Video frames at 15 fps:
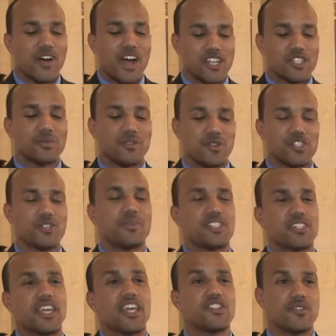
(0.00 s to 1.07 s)
entrepreneurship
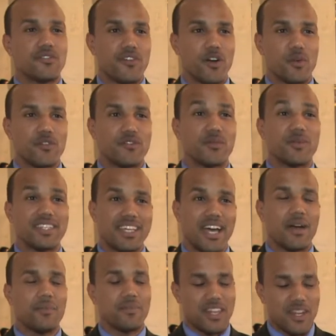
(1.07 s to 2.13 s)
education forward from the top,